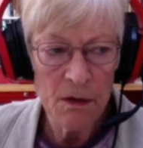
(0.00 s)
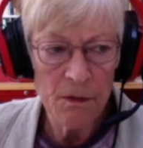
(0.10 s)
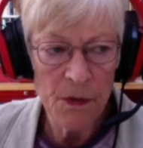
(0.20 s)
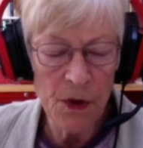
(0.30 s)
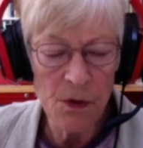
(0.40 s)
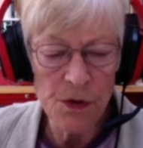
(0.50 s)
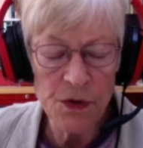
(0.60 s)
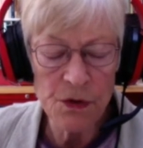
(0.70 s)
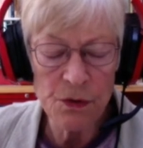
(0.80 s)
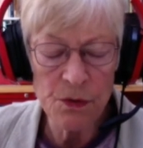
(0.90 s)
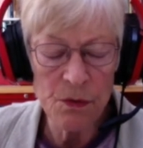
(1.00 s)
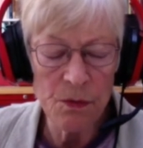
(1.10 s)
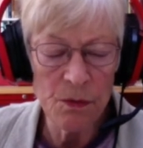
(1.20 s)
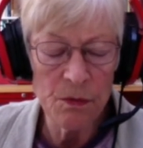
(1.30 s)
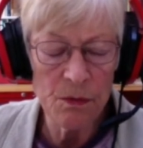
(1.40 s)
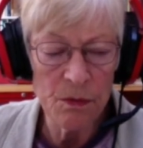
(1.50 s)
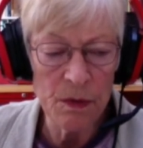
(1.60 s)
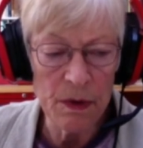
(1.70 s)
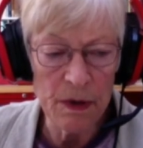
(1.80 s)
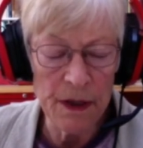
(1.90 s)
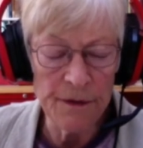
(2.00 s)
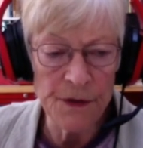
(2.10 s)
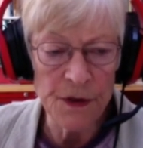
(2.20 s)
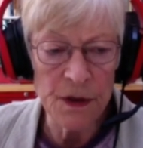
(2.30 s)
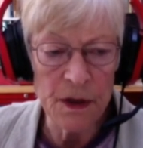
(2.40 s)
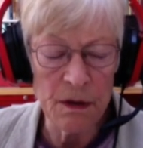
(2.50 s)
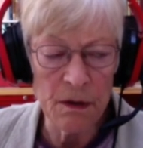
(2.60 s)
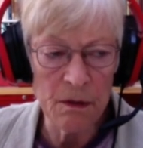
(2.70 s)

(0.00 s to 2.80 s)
those who lived in